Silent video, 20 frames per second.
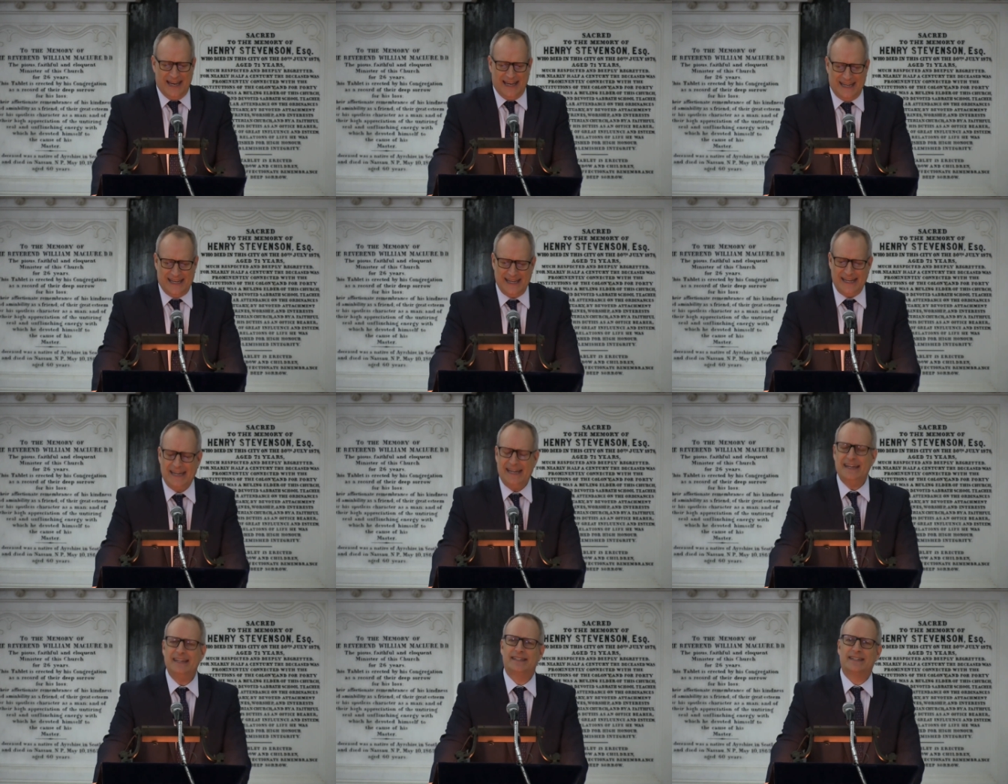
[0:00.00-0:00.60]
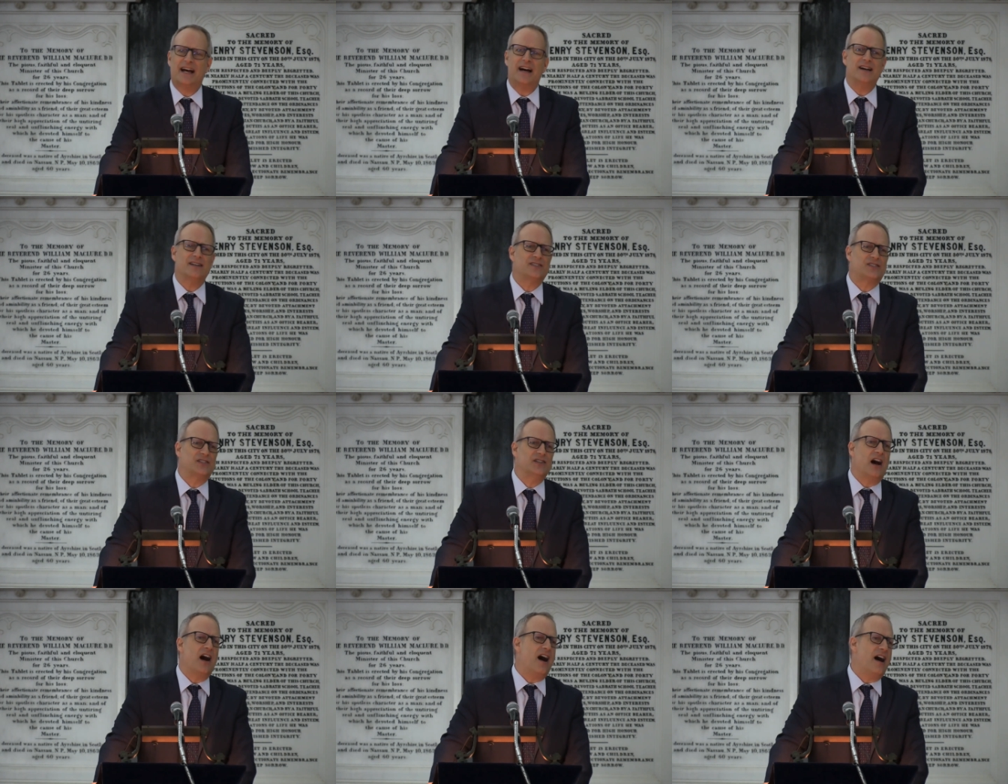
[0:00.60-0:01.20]
He
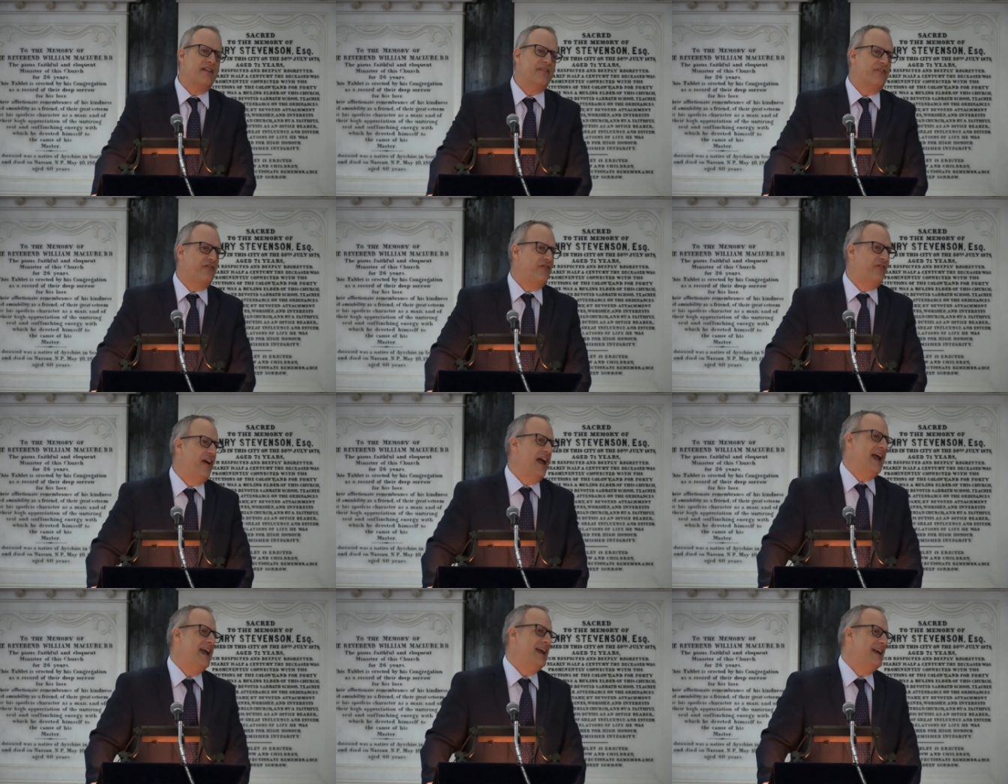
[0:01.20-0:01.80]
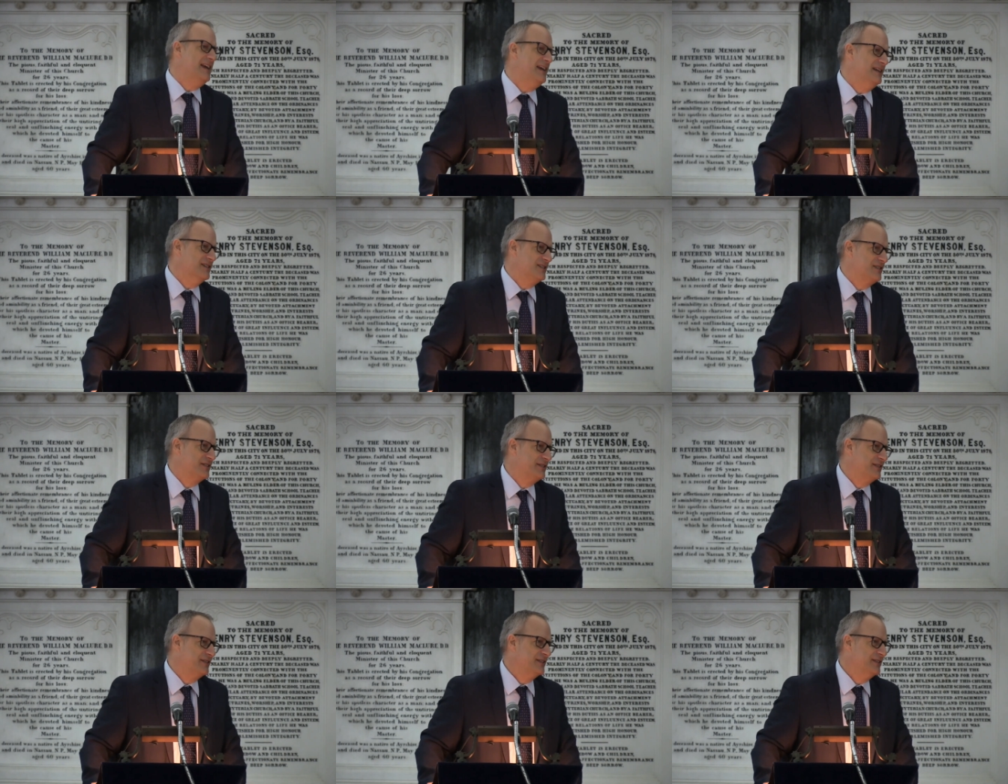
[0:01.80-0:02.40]
does not
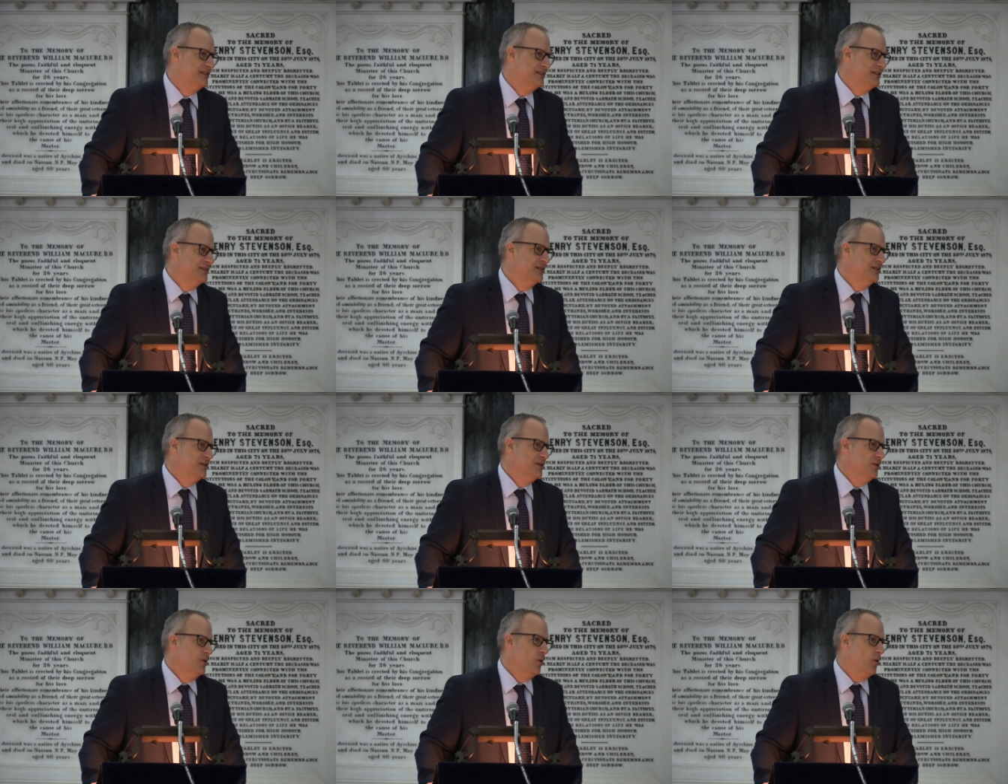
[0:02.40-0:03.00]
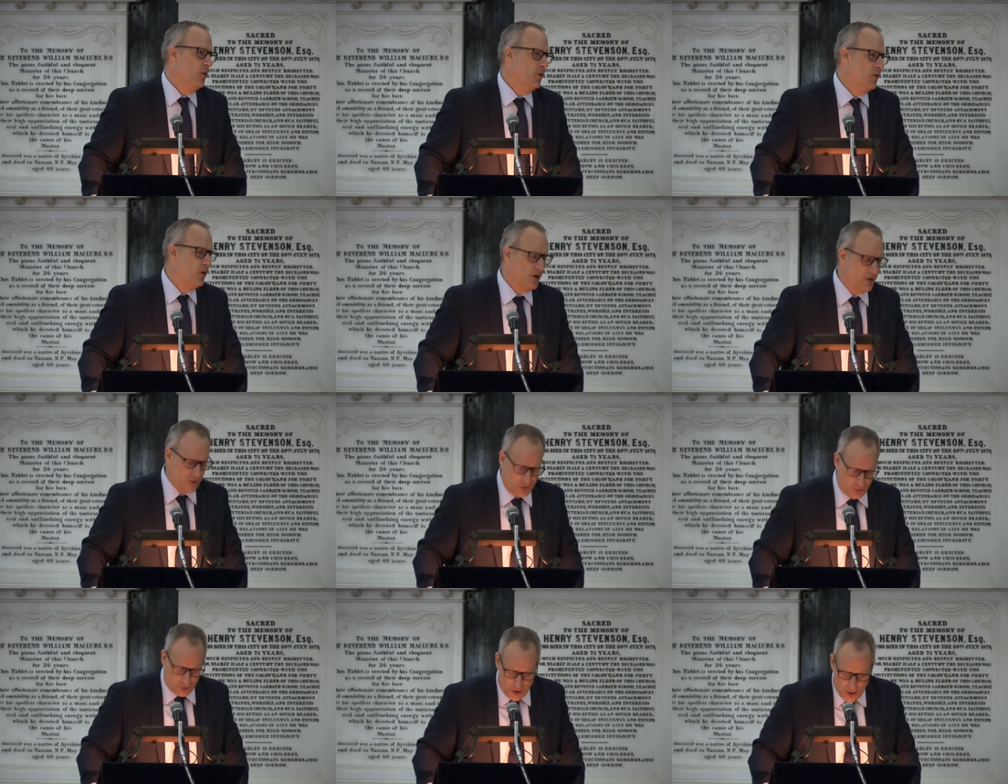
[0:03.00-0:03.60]
faint
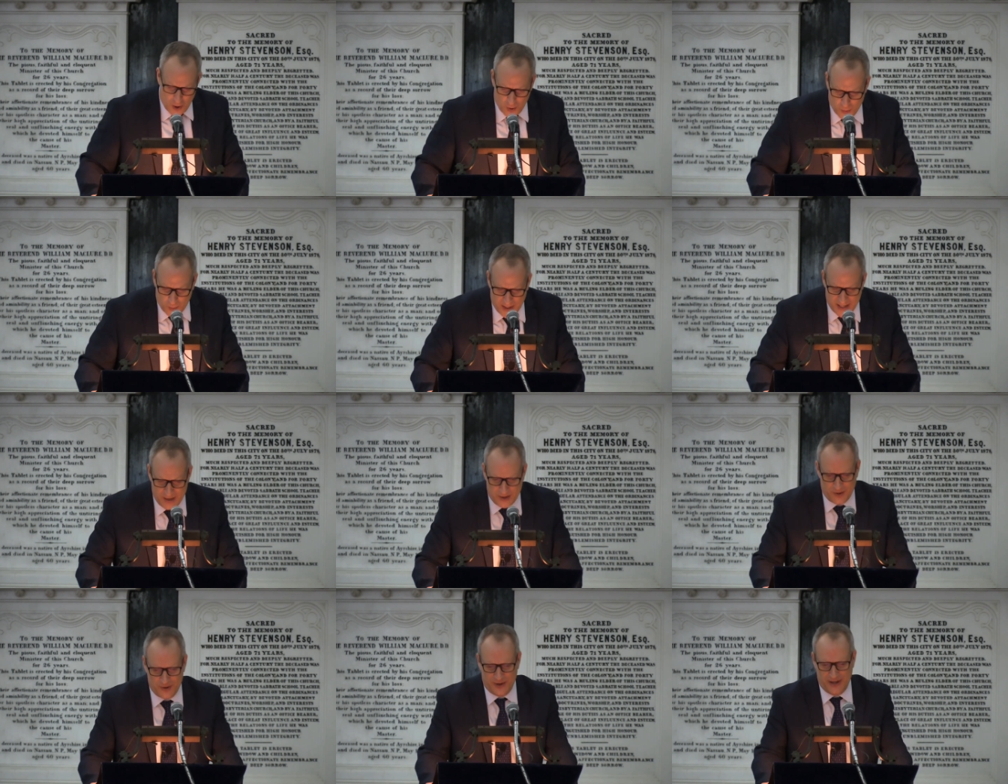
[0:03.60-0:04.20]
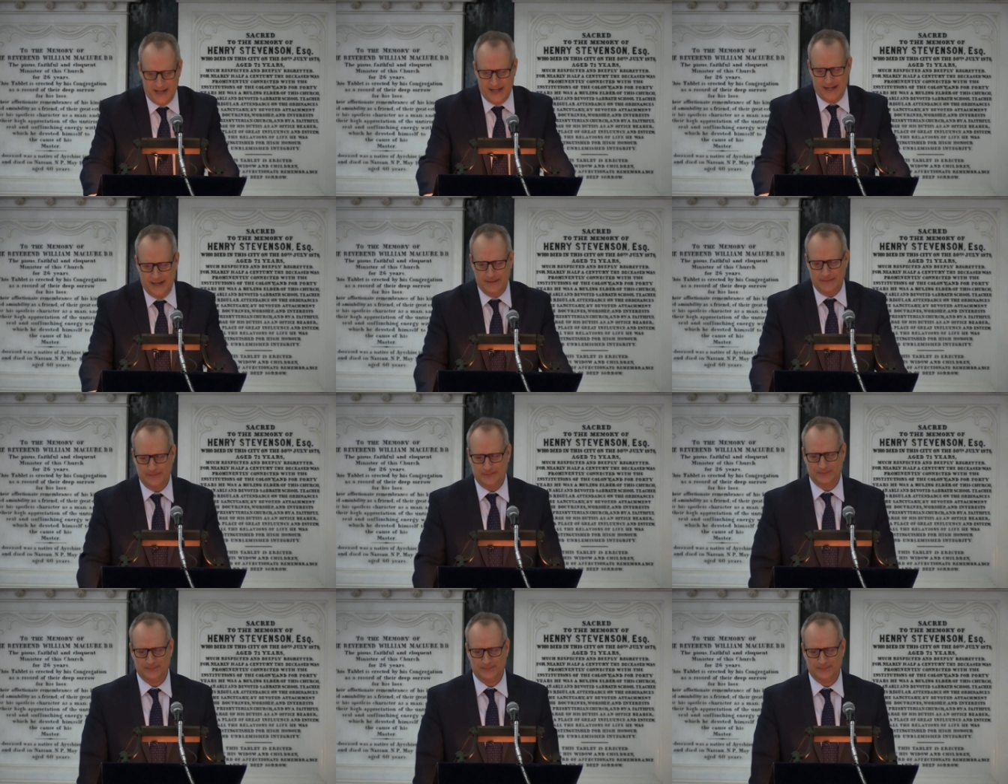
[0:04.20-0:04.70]
or grow weary."